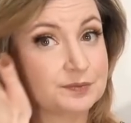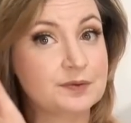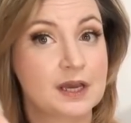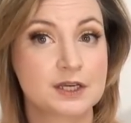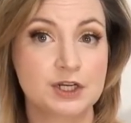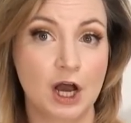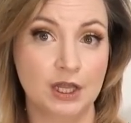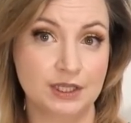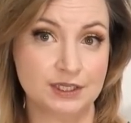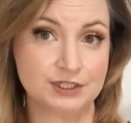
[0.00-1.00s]

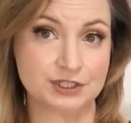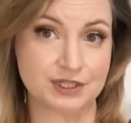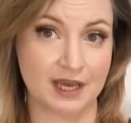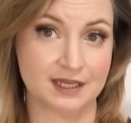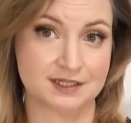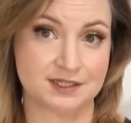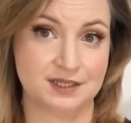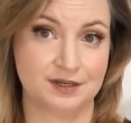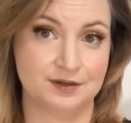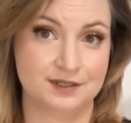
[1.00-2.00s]
acknowledge that
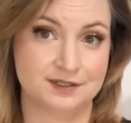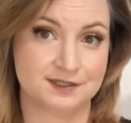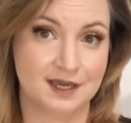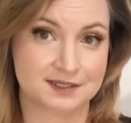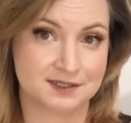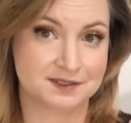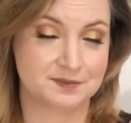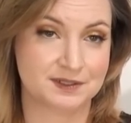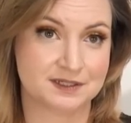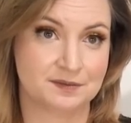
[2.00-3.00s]
there is
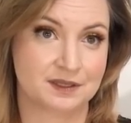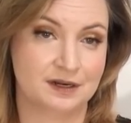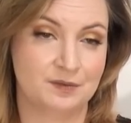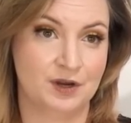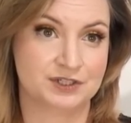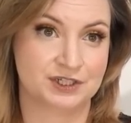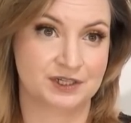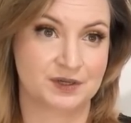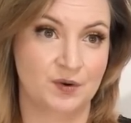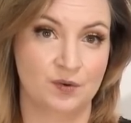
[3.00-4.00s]
sexism in something that I'm
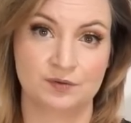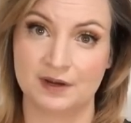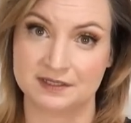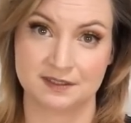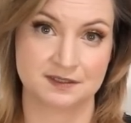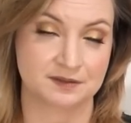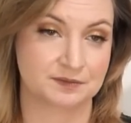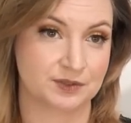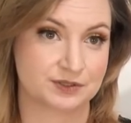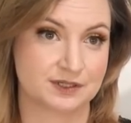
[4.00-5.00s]
watching or
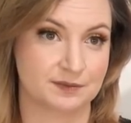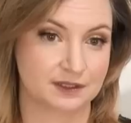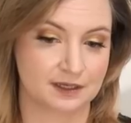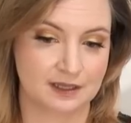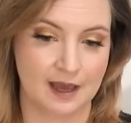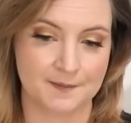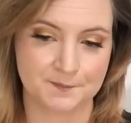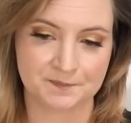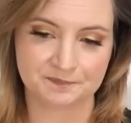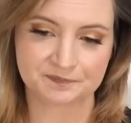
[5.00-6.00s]
racism or something like that,
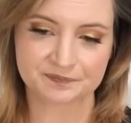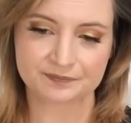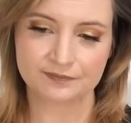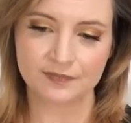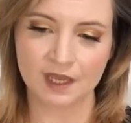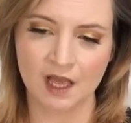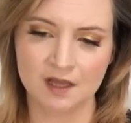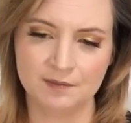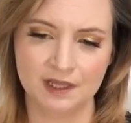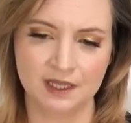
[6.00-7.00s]

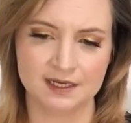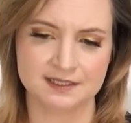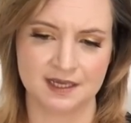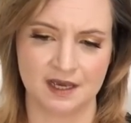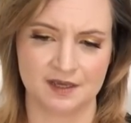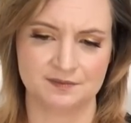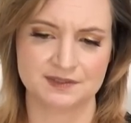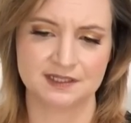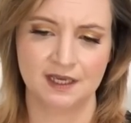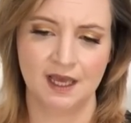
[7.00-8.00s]
um, a lot of
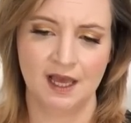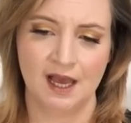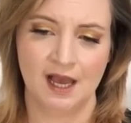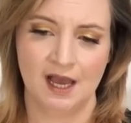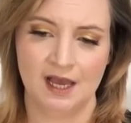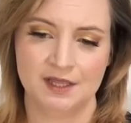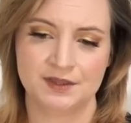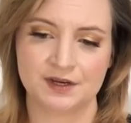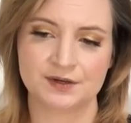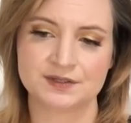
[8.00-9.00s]
times
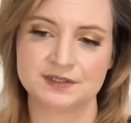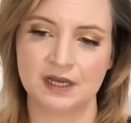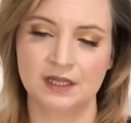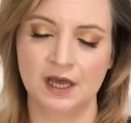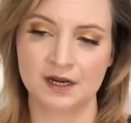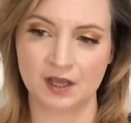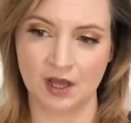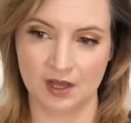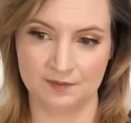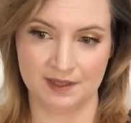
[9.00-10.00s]
there's a lot of
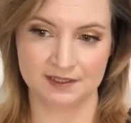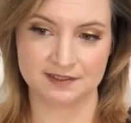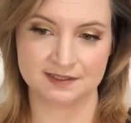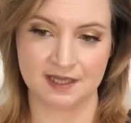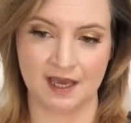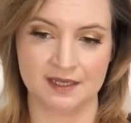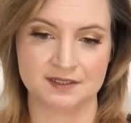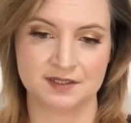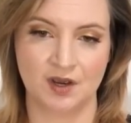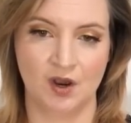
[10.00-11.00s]
comments
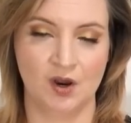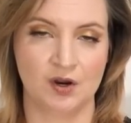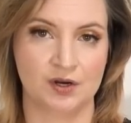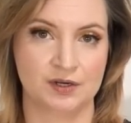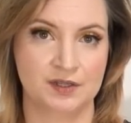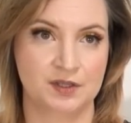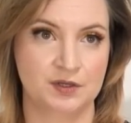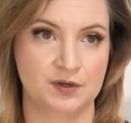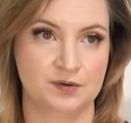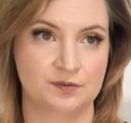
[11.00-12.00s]
that are, you
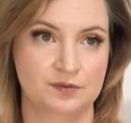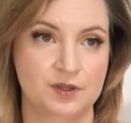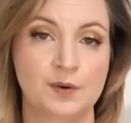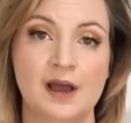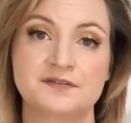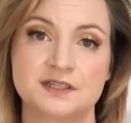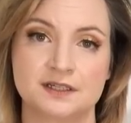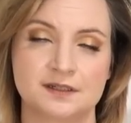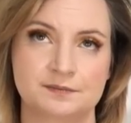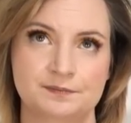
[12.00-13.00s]
know, you have
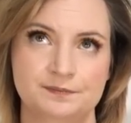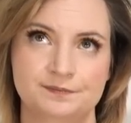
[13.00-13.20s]
to,